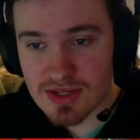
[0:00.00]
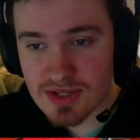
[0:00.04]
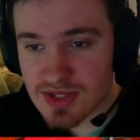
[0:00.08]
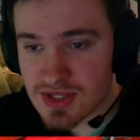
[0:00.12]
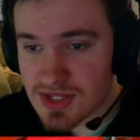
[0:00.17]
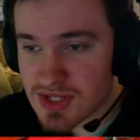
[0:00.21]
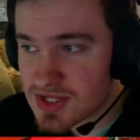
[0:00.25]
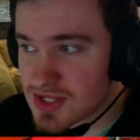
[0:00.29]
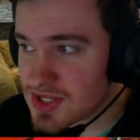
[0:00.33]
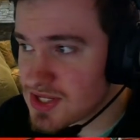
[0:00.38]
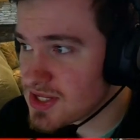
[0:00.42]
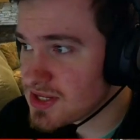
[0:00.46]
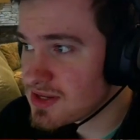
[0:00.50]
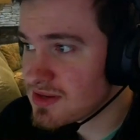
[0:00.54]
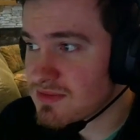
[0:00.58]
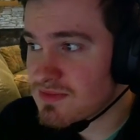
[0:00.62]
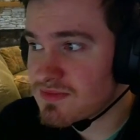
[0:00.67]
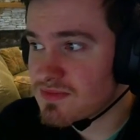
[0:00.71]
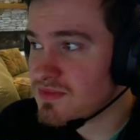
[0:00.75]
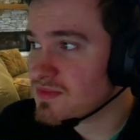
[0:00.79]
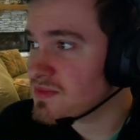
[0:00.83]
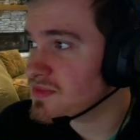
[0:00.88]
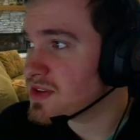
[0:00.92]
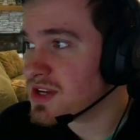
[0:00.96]
This is
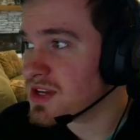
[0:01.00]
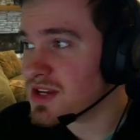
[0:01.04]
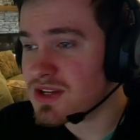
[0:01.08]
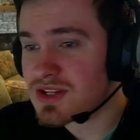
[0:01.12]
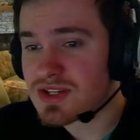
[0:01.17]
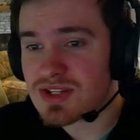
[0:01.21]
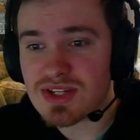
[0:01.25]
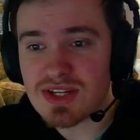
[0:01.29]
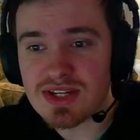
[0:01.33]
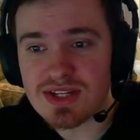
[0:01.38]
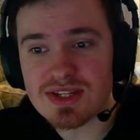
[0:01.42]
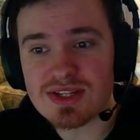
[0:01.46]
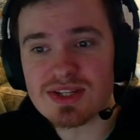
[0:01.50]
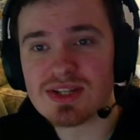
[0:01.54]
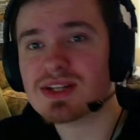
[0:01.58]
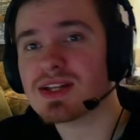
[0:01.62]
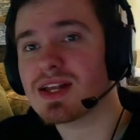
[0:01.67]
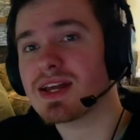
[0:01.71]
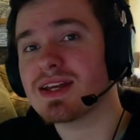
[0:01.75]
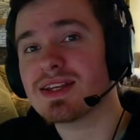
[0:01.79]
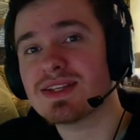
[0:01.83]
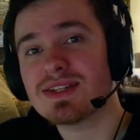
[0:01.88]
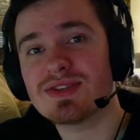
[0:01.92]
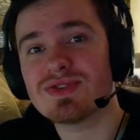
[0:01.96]

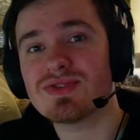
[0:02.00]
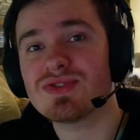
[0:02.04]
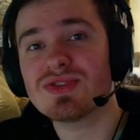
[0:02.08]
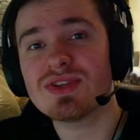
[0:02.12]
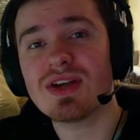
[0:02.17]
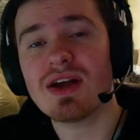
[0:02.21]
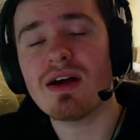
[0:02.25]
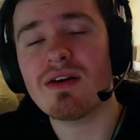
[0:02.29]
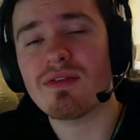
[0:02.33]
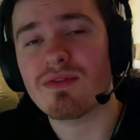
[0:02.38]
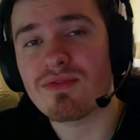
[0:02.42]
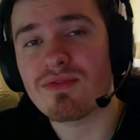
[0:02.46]
scintillating stuff.